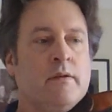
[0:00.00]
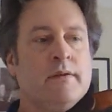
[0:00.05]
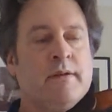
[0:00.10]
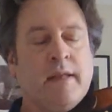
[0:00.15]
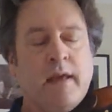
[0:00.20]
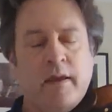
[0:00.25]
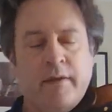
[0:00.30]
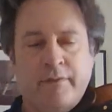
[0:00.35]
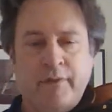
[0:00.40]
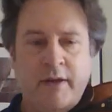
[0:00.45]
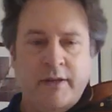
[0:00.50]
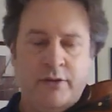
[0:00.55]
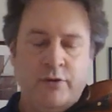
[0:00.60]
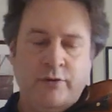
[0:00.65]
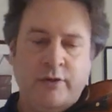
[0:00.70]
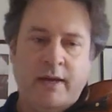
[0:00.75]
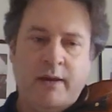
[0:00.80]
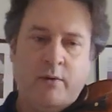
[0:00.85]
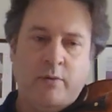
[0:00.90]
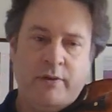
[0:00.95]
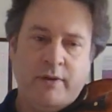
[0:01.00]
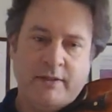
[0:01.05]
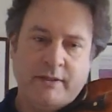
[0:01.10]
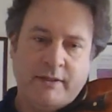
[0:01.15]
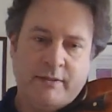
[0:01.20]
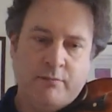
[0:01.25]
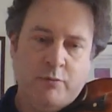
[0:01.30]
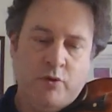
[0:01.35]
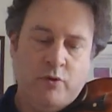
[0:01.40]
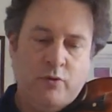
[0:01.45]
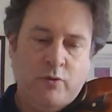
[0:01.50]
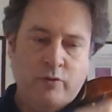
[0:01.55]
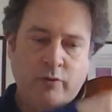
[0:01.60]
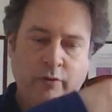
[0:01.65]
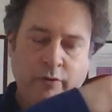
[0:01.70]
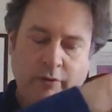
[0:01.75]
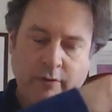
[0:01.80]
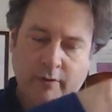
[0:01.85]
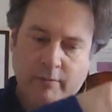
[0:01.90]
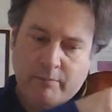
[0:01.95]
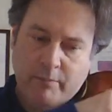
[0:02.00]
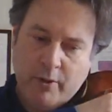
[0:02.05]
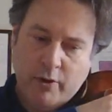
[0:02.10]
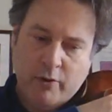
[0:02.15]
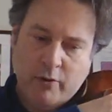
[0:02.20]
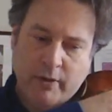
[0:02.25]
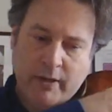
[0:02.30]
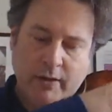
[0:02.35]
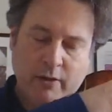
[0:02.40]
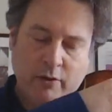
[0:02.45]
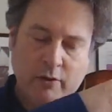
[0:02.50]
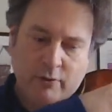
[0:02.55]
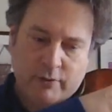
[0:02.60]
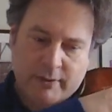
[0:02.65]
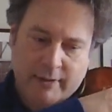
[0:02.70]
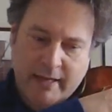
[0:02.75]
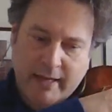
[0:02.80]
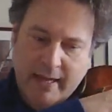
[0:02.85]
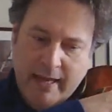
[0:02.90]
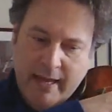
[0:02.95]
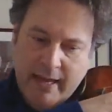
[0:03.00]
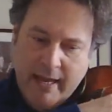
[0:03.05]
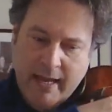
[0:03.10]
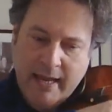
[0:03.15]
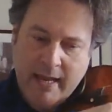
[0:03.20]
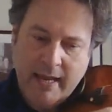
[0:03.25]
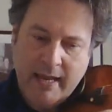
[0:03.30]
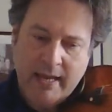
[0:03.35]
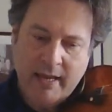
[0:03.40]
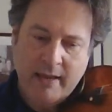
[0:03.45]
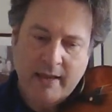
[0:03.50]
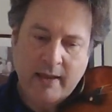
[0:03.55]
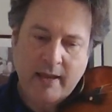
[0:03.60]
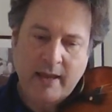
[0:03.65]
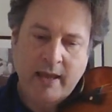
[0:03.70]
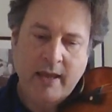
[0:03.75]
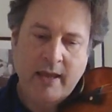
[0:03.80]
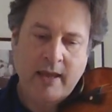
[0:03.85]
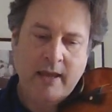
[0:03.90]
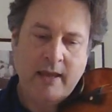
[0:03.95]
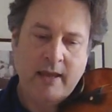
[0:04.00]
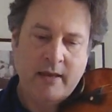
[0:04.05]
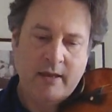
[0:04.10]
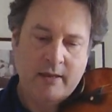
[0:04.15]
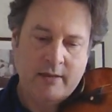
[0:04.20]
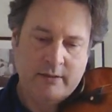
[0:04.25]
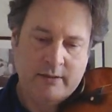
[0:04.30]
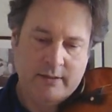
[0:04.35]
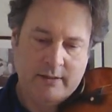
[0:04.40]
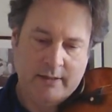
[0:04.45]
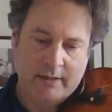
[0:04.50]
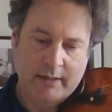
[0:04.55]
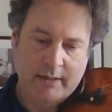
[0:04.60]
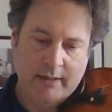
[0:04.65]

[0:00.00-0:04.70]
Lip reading: Now if I do that with a smooth bow, it goes A, A, D,